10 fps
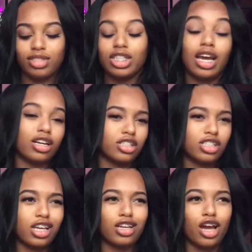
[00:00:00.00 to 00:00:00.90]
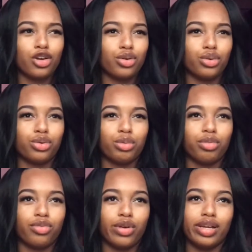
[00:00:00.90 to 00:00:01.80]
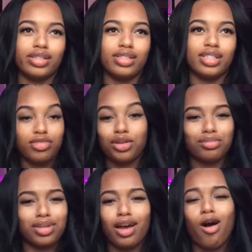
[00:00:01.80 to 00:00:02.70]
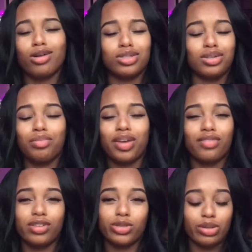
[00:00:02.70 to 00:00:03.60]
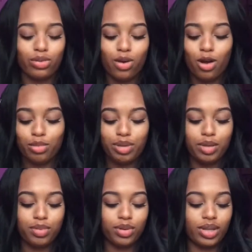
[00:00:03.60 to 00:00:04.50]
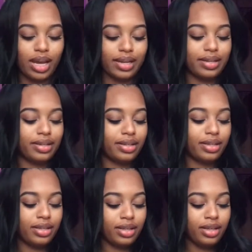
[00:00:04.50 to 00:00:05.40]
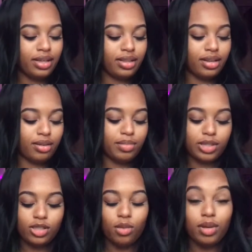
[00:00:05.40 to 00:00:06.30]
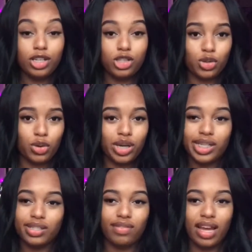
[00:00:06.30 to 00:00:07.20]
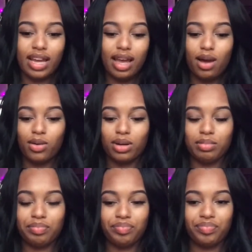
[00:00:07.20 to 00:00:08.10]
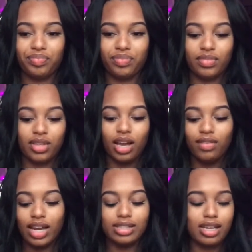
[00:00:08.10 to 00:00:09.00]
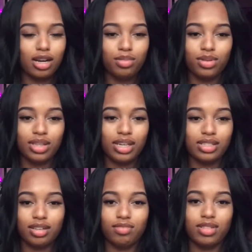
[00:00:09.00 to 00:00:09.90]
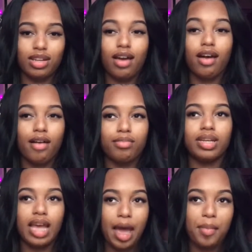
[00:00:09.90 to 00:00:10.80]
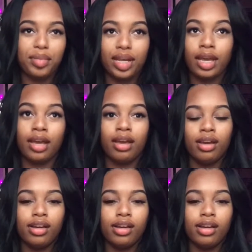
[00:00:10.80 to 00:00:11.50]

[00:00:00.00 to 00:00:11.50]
she kind of just like got her own group of friends. Don't make friends with the wrong people. Like there have been so many stories of like how of like terrible things that have been happening